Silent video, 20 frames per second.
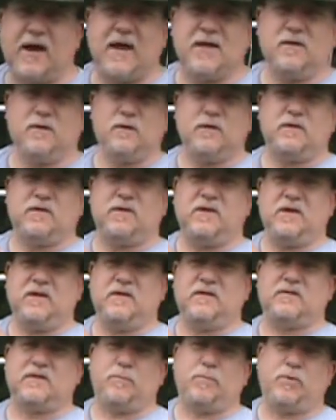I use
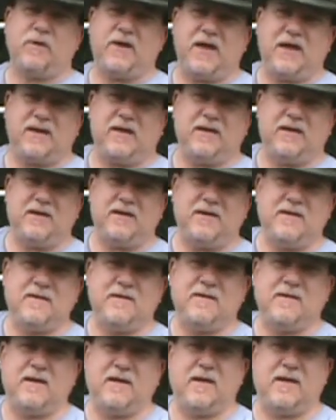these to plant in,
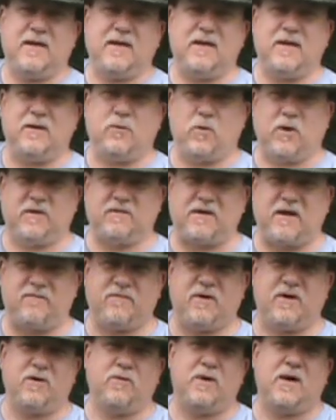and it works out
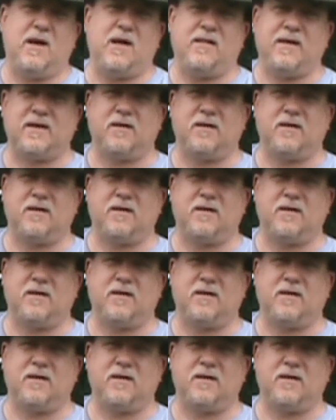very well.